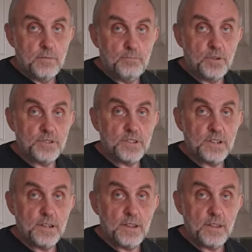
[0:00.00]
put
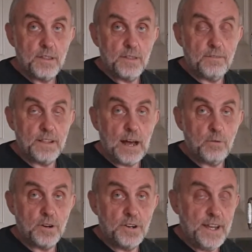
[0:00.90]
the
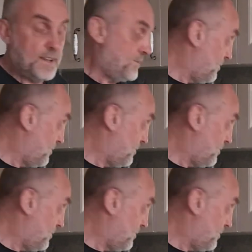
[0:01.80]
flour in.